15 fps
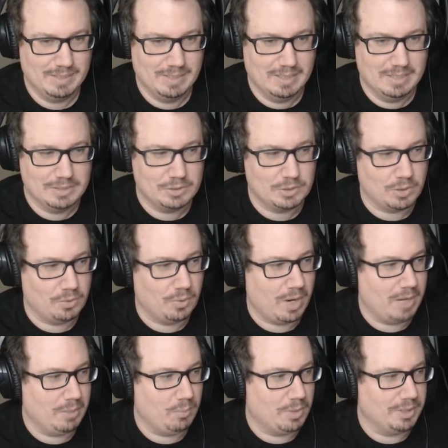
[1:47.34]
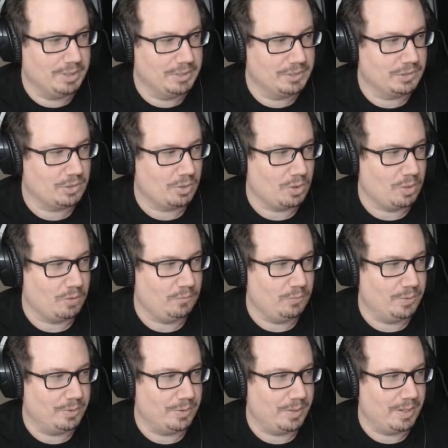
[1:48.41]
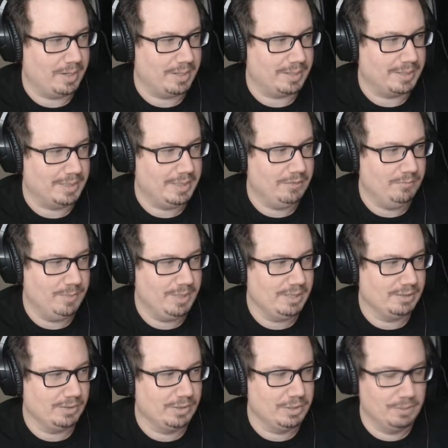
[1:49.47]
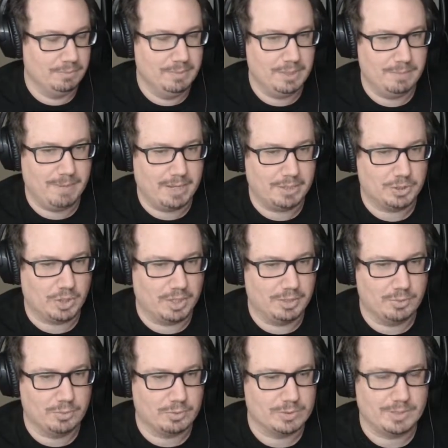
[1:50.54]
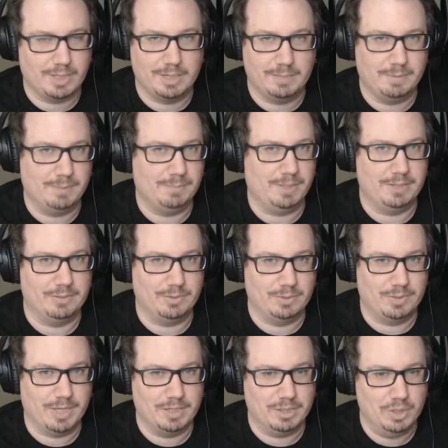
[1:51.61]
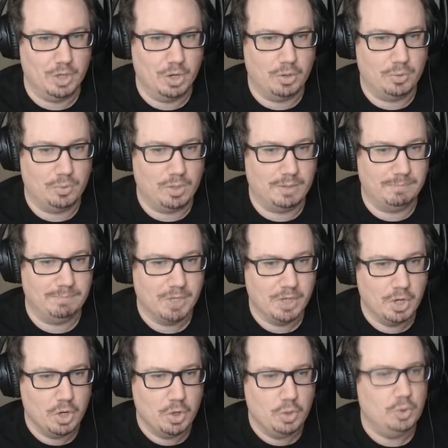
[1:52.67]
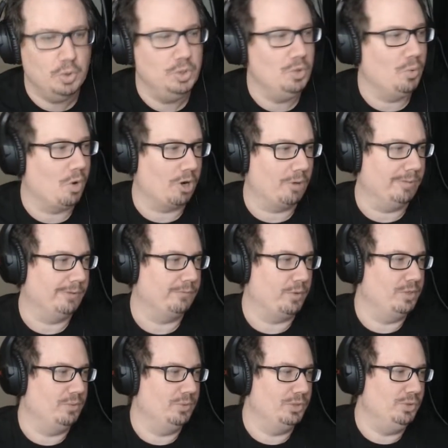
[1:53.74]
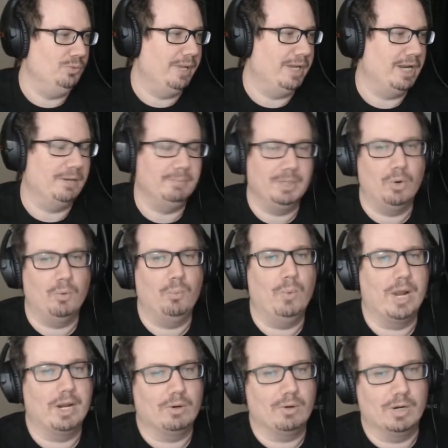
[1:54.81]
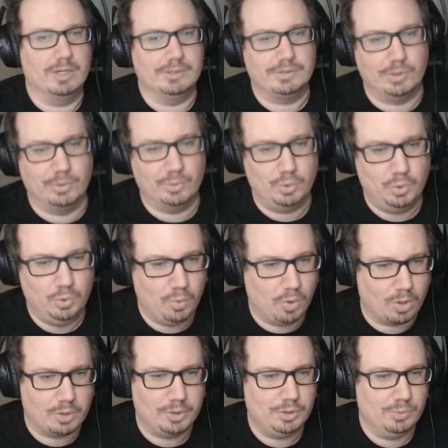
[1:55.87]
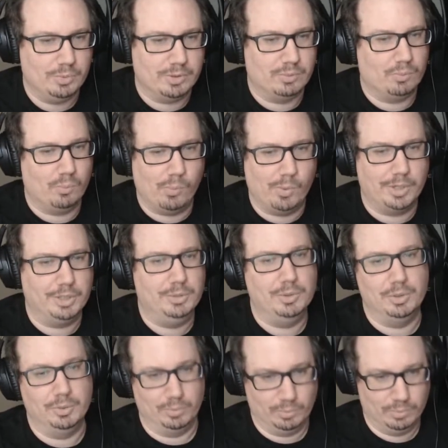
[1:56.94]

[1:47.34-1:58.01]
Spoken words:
So I wanted to start off with, give me a little bit about you. I know there's a lot of people out there that know who you are, but for anyone who may not be aware, so who are you and what do you do?